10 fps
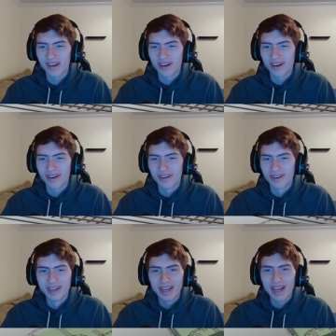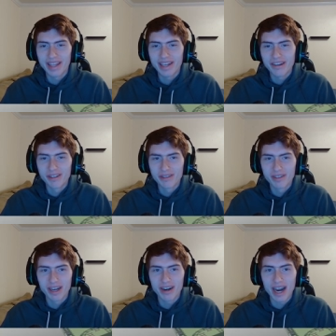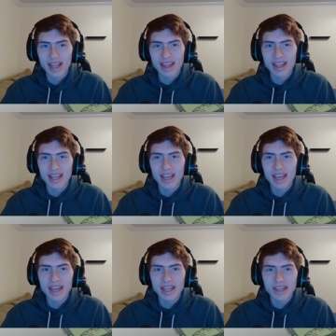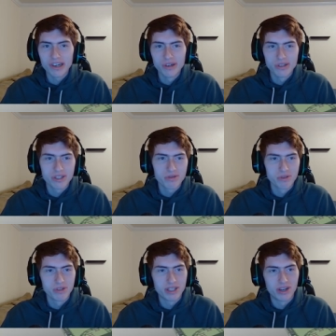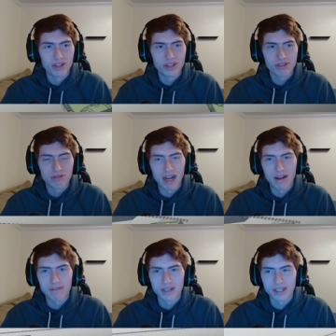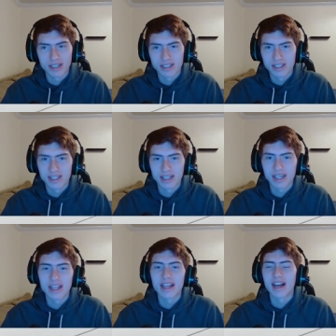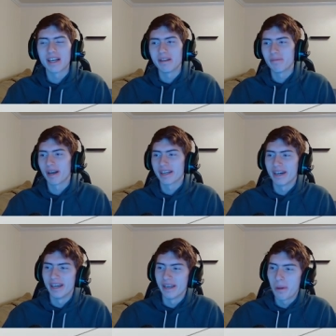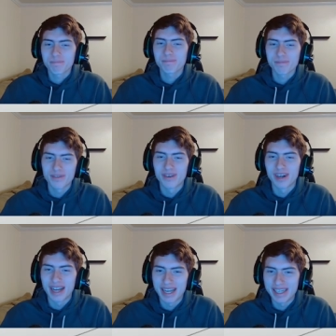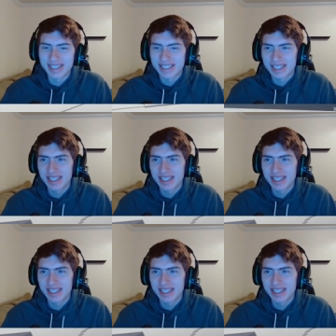Oh, and then it goes through there and then it goes through all the traffic, doesn't it? And then I need my gun. Right.